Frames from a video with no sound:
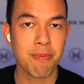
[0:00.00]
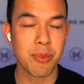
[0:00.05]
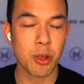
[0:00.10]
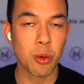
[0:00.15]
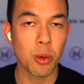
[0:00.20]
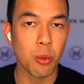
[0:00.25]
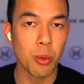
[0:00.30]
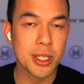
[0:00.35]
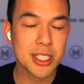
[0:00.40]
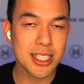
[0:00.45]

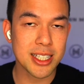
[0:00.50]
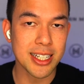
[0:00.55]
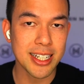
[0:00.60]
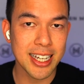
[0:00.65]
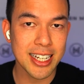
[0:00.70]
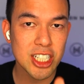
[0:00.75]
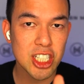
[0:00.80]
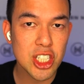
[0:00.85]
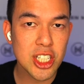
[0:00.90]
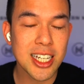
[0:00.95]
or what's the
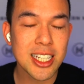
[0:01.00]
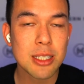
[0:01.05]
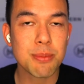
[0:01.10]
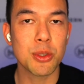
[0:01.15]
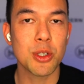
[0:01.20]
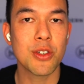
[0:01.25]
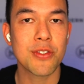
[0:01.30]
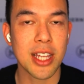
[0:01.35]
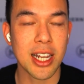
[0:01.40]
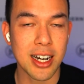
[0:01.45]
next chess
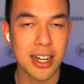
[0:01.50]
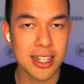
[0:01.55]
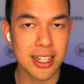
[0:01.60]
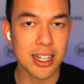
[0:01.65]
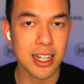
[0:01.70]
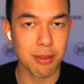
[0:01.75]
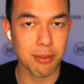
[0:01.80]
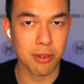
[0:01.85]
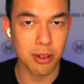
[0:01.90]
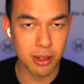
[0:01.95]
move that I need
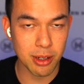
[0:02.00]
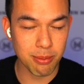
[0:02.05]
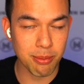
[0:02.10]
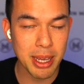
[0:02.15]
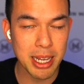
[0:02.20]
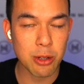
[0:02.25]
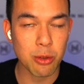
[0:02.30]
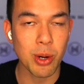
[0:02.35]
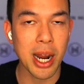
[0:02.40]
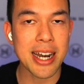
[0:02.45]
to
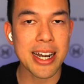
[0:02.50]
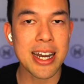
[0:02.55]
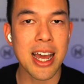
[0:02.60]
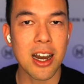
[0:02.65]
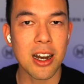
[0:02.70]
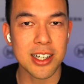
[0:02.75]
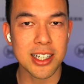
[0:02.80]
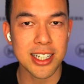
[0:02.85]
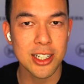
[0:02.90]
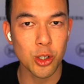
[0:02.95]
make right
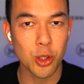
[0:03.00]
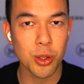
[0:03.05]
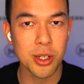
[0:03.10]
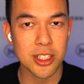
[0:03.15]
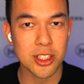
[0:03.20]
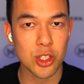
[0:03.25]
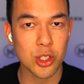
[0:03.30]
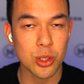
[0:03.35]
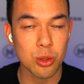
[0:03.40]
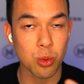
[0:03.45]
now in order
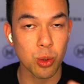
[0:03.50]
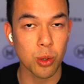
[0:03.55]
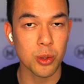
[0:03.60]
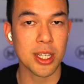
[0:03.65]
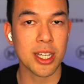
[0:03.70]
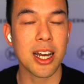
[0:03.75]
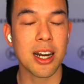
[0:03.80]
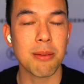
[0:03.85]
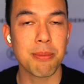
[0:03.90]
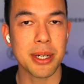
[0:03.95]
to grow
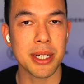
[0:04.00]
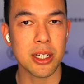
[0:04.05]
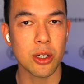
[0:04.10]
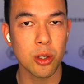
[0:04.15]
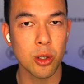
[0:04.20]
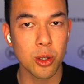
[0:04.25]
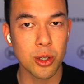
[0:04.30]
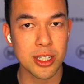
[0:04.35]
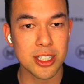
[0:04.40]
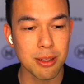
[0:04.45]
the company, in
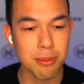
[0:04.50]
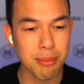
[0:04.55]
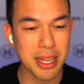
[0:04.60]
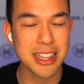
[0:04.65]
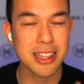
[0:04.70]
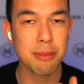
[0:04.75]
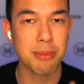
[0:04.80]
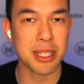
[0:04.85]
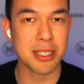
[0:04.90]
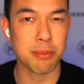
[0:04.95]
order to
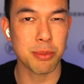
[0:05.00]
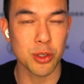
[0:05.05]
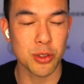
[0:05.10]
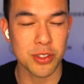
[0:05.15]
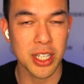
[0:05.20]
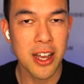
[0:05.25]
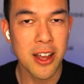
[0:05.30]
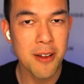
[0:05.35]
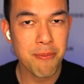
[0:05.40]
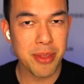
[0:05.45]
make the best moves.
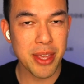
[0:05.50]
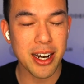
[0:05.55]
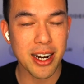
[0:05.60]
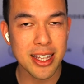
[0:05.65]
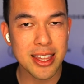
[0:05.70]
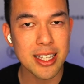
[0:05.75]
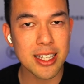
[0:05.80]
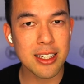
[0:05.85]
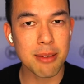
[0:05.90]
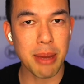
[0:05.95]
And I
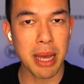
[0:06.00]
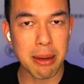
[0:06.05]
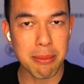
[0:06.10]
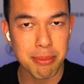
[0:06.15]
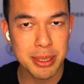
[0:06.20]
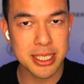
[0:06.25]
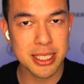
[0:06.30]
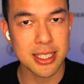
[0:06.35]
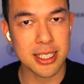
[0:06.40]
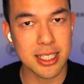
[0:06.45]
think about
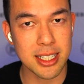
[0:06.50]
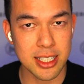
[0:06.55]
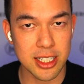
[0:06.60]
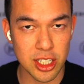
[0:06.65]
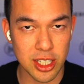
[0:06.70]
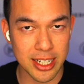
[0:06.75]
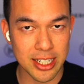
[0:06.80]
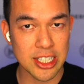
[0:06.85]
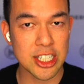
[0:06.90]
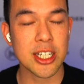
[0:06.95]
business
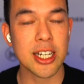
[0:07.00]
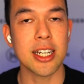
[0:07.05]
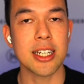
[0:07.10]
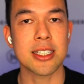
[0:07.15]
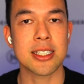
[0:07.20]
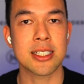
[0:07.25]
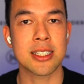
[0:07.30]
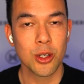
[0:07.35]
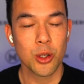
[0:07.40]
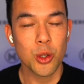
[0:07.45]
as
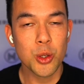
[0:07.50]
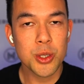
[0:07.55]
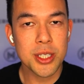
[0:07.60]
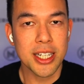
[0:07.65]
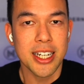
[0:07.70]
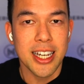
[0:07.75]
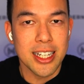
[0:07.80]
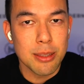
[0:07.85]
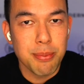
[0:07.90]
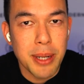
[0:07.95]
chess. Who's the
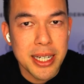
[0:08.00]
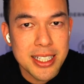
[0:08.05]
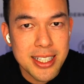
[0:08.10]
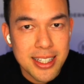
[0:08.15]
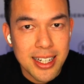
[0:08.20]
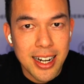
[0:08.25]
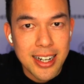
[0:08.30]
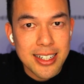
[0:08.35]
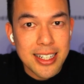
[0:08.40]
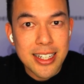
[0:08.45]
next person
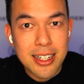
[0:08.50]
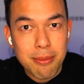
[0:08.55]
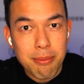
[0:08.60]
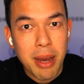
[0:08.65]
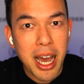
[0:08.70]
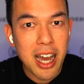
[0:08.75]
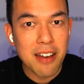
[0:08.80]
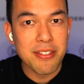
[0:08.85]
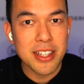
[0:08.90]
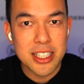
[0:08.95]
that I need to
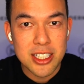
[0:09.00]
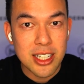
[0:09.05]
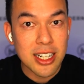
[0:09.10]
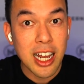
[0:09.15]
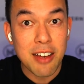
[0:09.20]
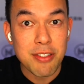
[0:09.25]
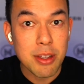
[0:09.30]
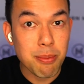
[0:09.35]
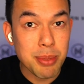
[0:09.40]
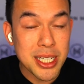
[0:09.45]
have that's going to
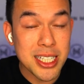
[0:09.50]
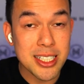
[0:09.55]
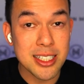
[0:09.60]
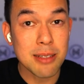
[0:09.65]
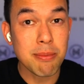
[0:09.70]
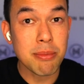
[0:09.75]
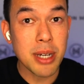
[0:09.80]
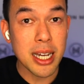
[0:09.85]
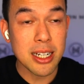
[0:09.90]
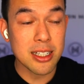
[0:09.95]
have the biggest
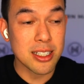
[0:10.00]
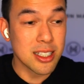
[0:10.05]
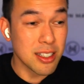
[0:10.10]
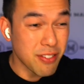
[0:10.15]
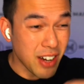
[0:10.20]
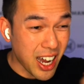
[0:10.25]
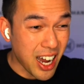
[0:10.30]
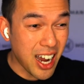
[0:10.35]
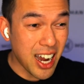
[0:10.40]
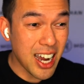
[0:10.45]
impact? Because
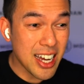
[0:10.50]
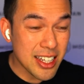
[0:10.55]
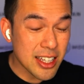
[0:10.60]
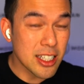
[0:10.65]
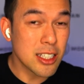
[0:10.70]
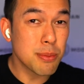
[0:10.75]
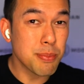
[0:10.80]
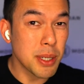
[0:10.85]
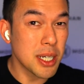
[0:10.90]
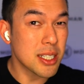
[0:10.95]
if I hire
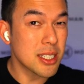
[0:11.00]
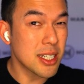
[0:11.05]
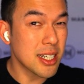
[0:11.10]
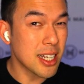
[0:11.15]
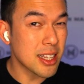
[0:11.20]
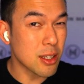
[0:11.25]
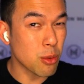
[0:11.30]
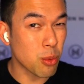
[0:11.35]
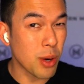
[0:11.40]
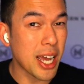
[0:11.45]
this person
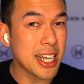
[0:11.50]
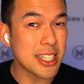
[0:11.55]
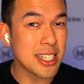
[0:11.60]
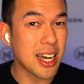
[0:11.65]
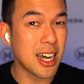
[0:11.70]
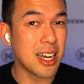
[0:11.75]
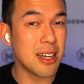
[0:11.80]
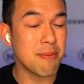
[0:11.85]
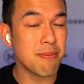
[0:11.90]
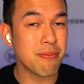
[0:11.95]
at the right
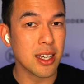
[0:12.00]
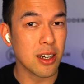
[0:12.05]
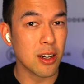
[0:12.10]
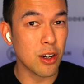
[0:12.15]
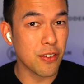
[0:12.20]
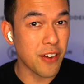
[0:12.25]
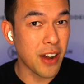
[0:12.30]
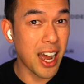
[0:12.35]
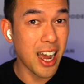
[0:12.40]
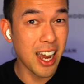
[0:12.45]
time, or
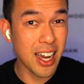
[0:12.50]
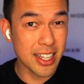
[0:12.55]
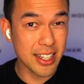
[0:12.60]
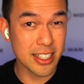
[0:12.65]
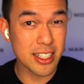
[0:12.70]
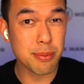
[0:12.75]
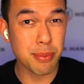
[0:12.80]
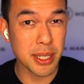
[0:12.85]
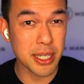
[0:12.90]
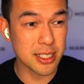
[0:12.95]
if I hire
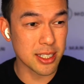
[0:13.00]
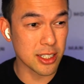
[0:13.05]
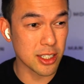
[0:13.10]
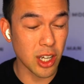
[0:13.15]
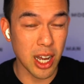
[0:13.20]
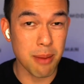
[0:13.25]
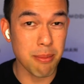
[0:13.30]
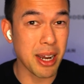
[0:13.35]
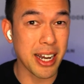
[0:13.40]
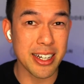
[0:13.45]
this person,
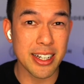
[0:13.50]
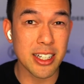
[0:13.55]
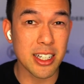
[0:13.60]
I might need a